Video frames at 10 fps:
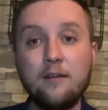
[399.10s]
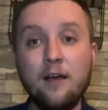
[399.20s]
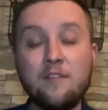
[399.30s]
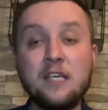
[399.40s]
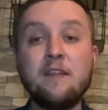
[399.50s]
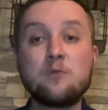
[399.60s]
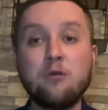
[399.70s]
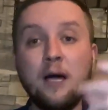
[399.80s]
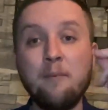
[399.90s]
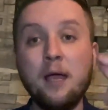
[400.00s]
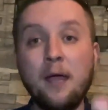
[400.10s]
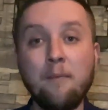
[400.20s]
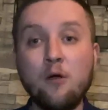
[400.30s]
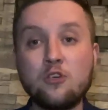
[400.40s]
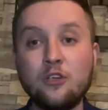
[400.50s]
I've seen this pram.
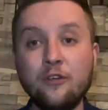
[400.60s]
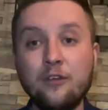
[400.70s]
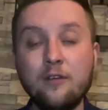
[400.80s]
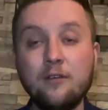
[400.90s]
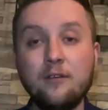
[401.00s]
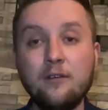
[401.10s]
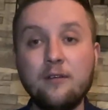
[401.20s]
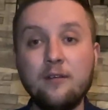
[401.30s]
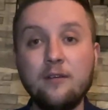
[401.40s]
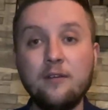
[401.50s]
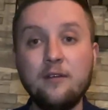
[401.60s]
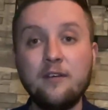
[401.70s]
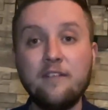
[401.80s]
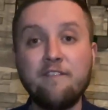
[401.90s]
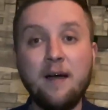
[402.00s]
Emotion.
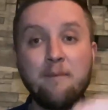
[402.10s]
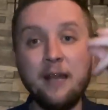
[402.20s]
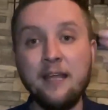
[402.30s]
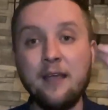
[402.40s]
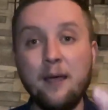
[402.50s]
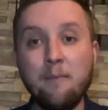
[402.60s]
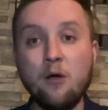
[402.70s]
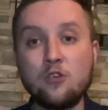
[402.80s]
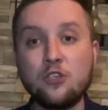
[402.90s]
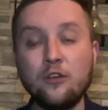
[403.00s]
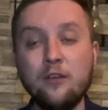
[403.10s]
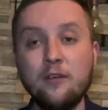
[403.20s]
Family. Emotion.